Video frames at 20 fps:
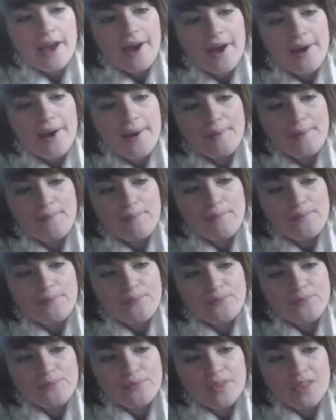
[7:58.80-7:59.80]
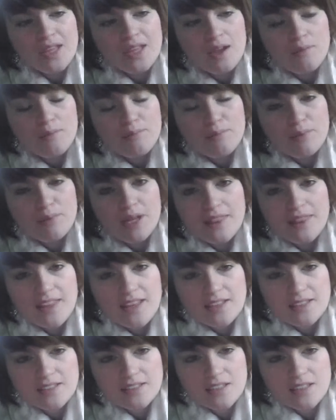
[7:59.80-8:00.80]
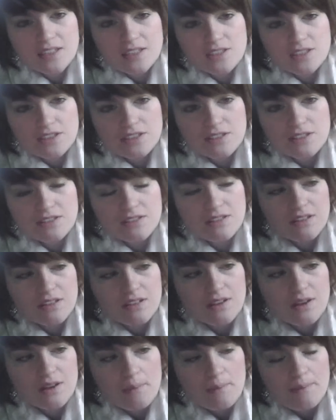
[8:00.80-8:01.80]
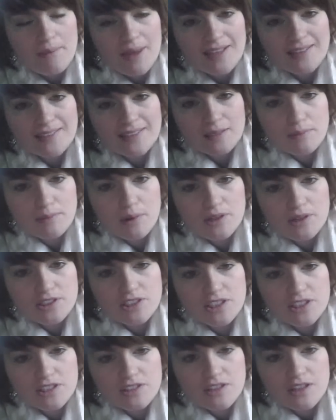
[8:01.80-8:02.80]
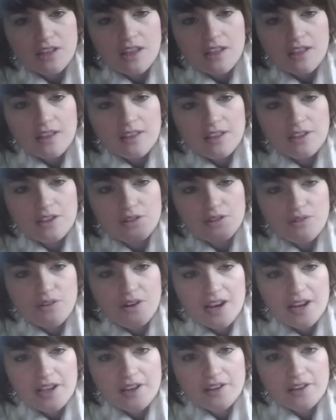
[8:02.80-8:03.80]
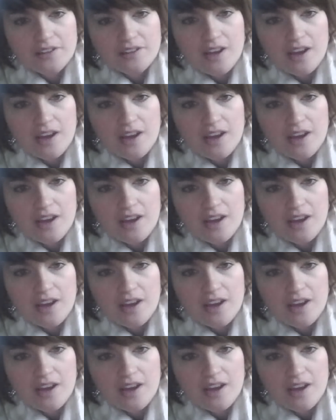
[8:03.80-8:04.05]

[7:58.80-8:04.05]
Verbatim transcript: but they're such amazing polishes. They do really good